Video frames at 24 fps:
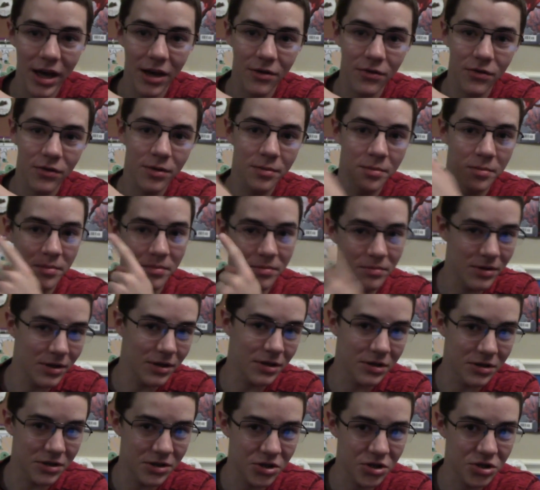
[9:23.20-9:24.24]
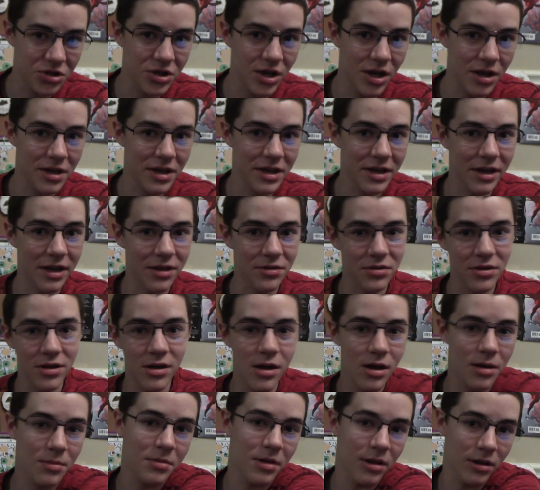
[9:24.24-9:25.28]
from just knocking out the
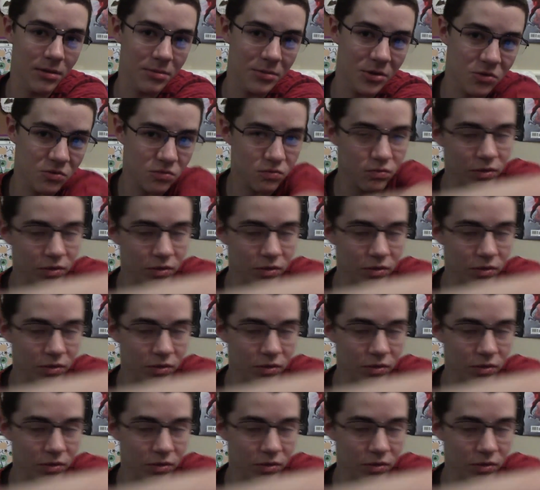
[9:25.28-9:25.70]
hobgoblin,